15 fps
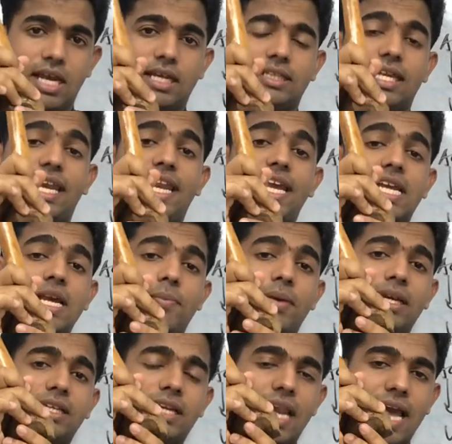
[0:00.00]
The
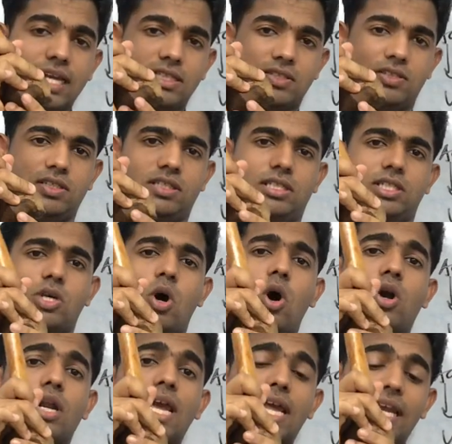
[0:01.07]
ligament elasticity
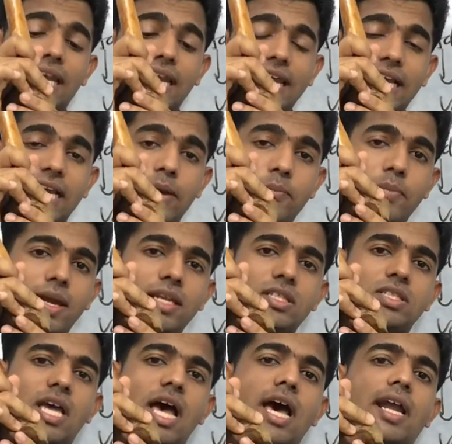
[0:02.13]
or
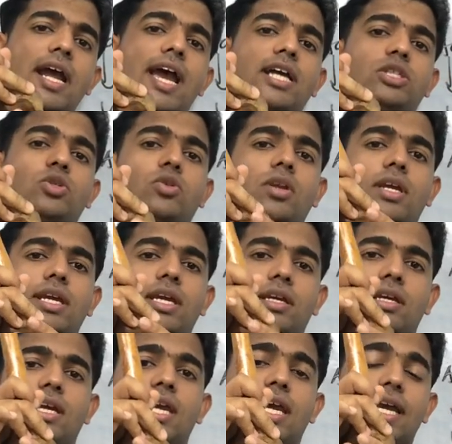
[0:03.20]
ligaments are
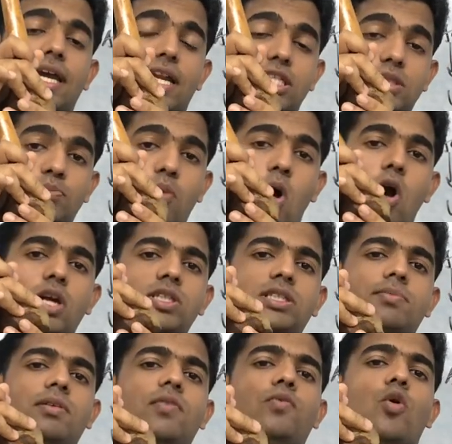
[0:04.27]
actually
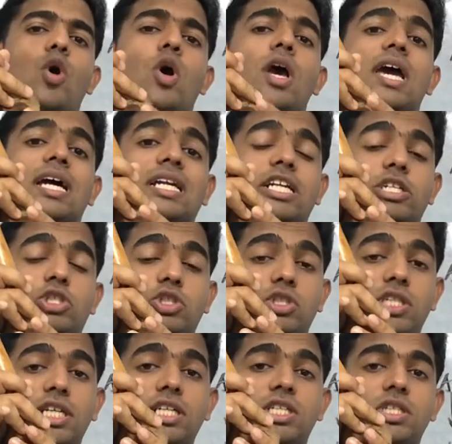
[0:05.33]
responsible for
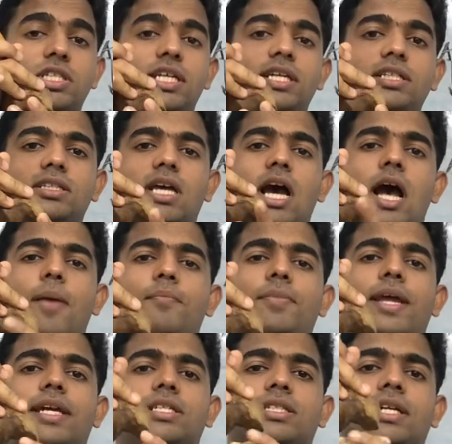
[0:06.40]
restricting the
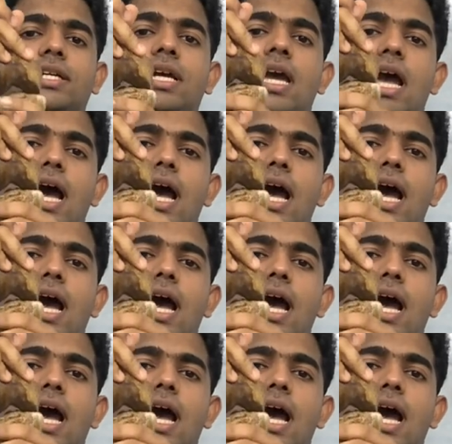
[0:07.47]
abduction